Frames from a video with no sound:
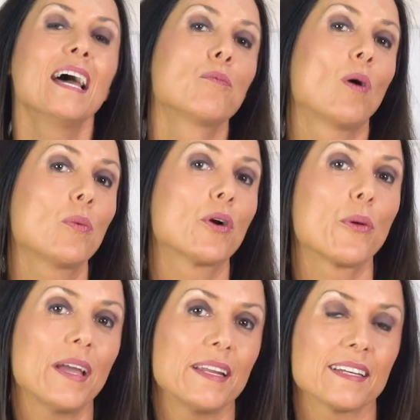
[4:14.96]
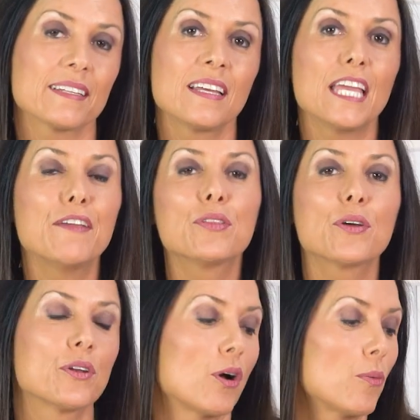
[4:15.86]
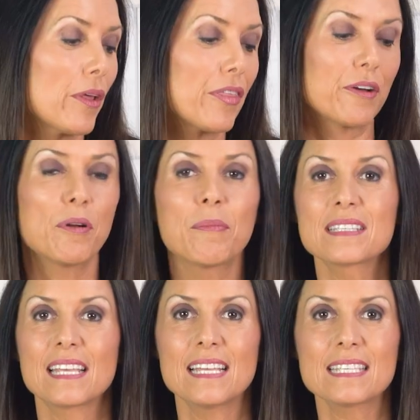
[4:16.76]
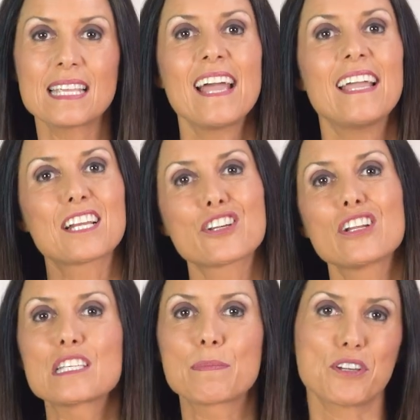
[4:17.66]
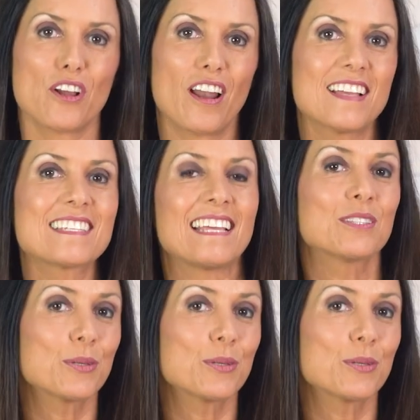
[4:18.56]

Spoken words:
And while we're waiting, if you don't know what a Thermomix is, I actually specialize in